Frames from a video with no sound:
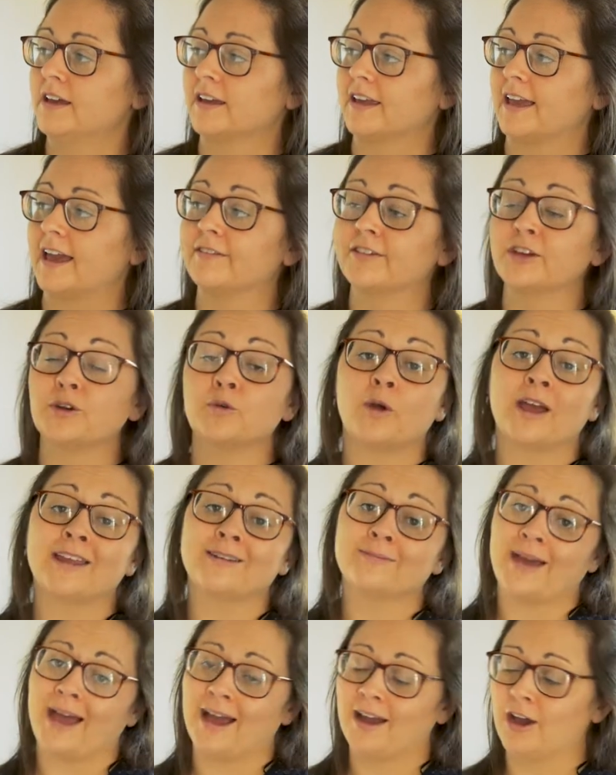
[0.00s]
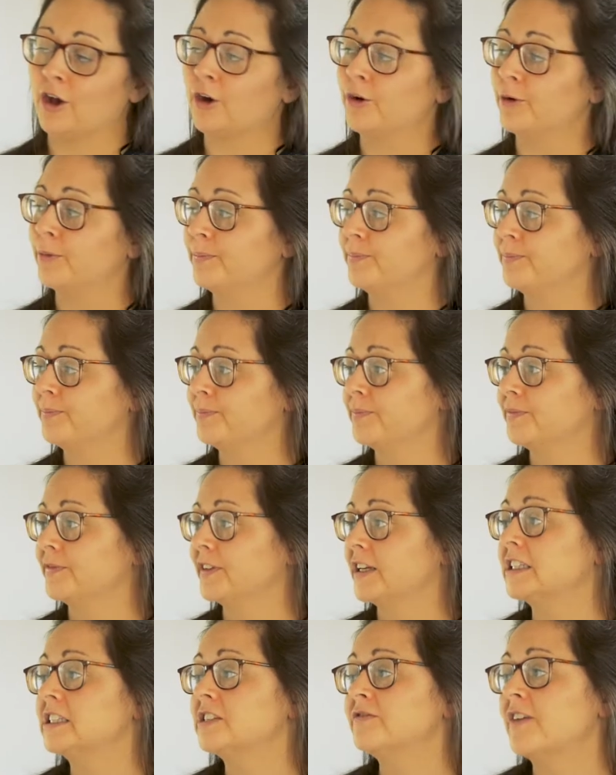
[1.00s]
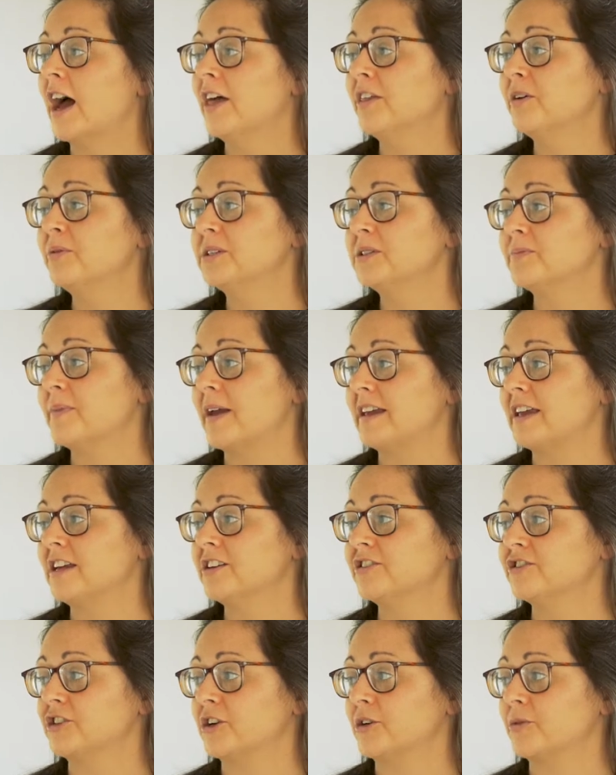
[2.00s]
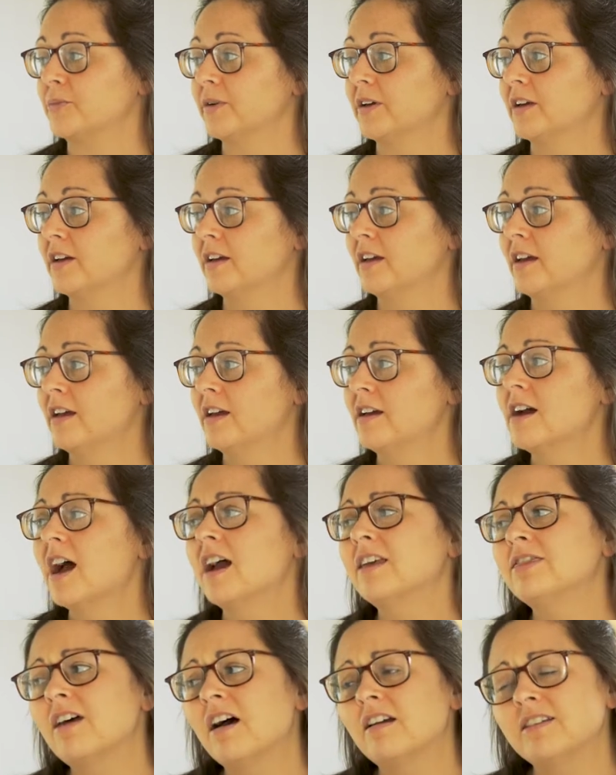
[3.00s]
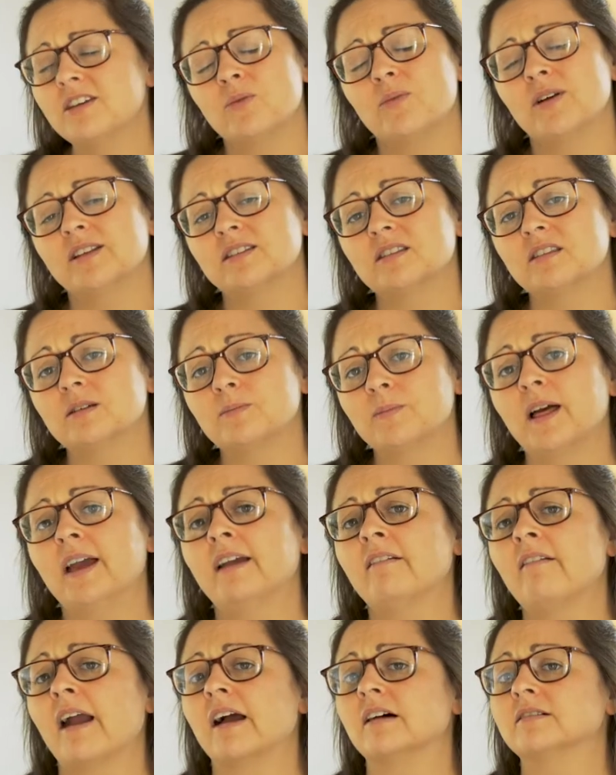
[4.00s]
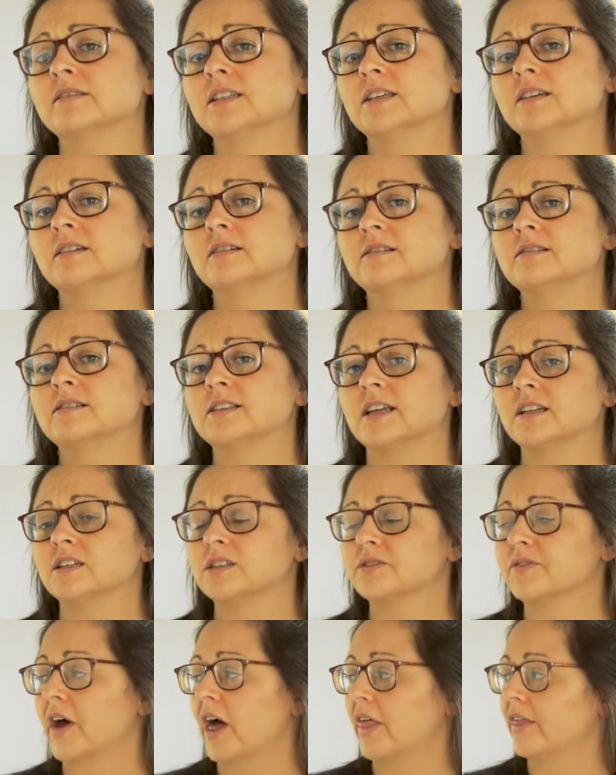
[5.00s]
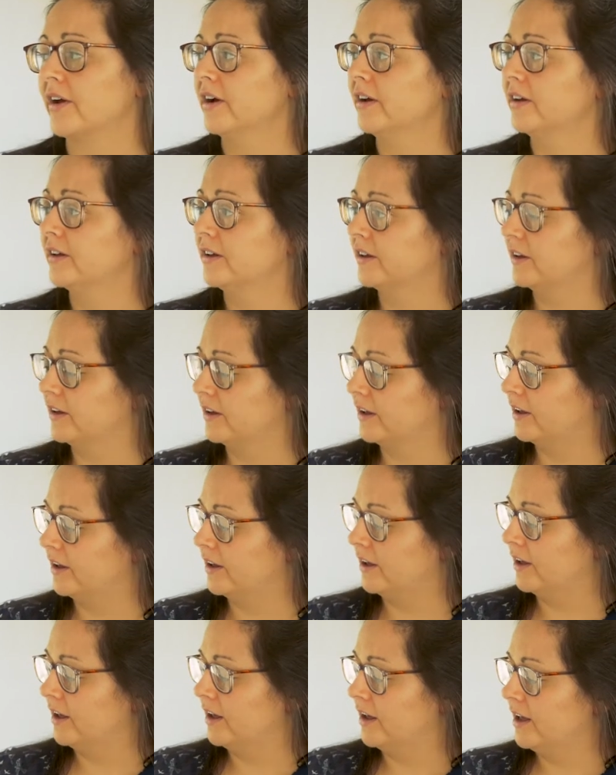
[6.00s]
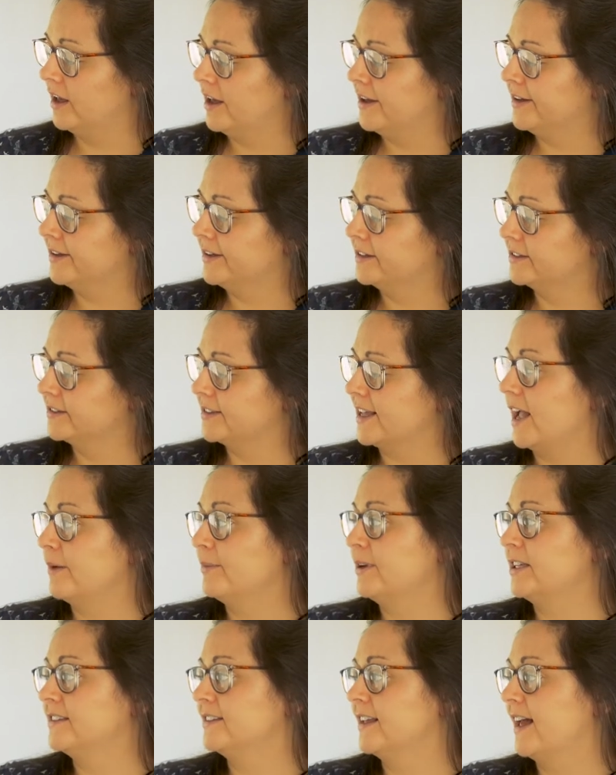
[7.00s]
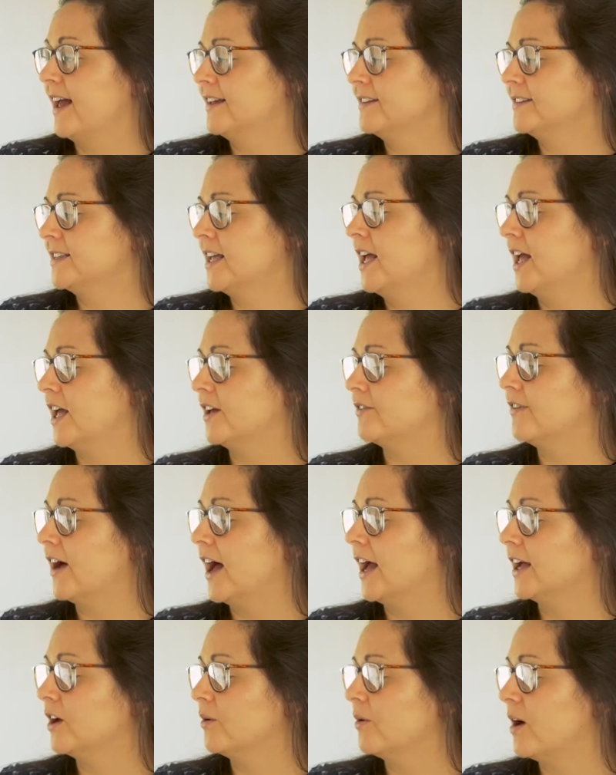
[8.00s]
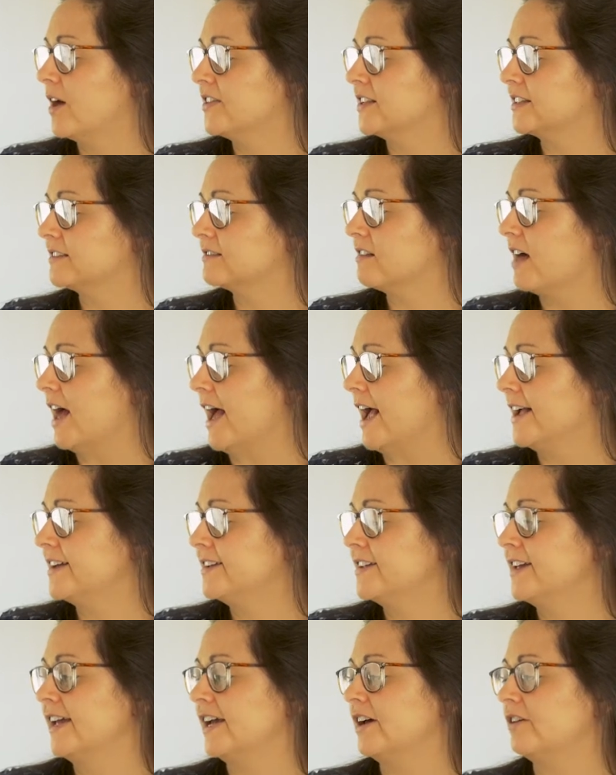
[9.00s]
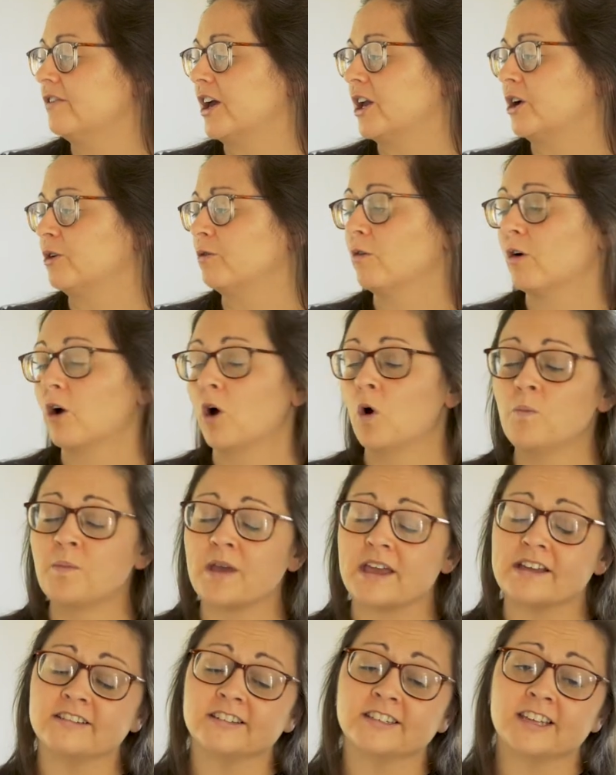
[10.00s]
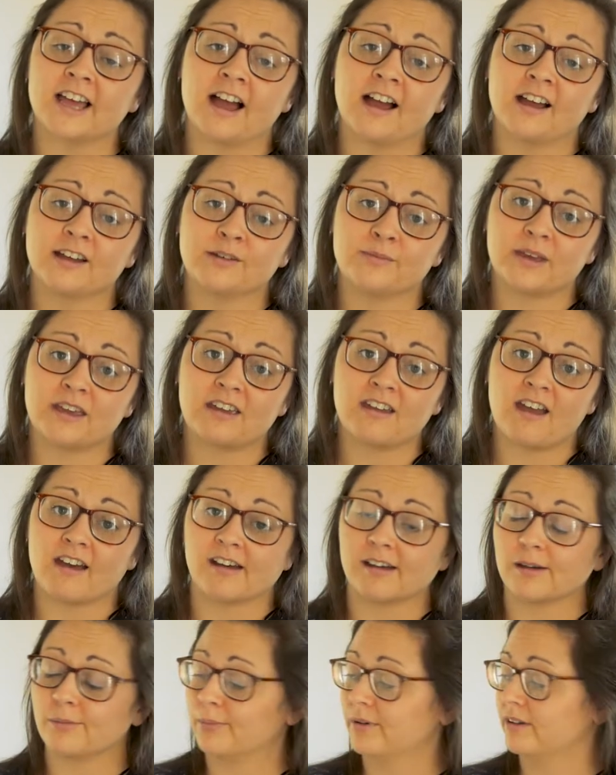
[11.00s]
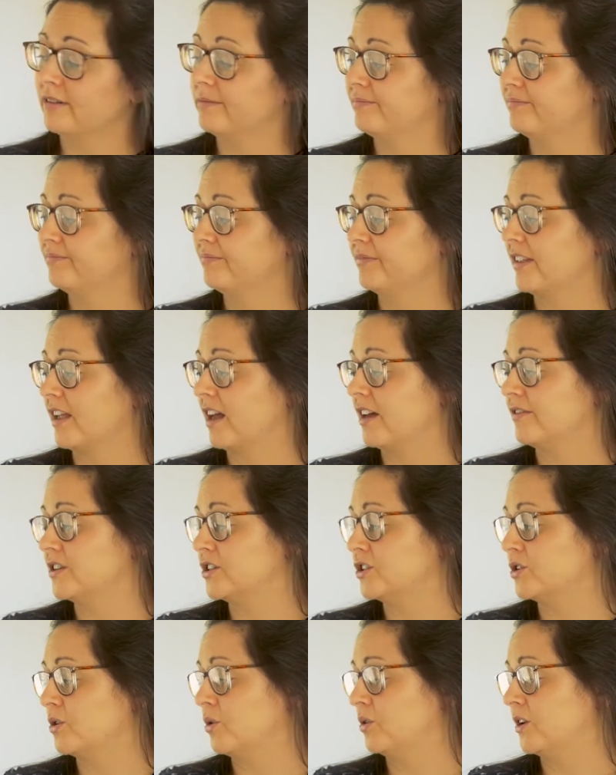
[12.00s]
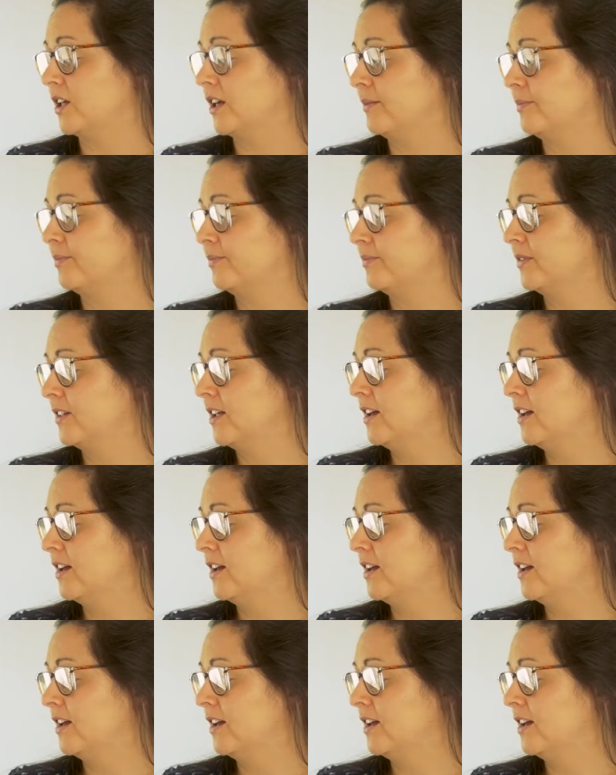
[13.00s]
Kevin went back home. His father was making soup. I thought you went to the playground, said his father. Sammy says, if I go on the slide, he'll get a rope and tie me up, Kevin told him.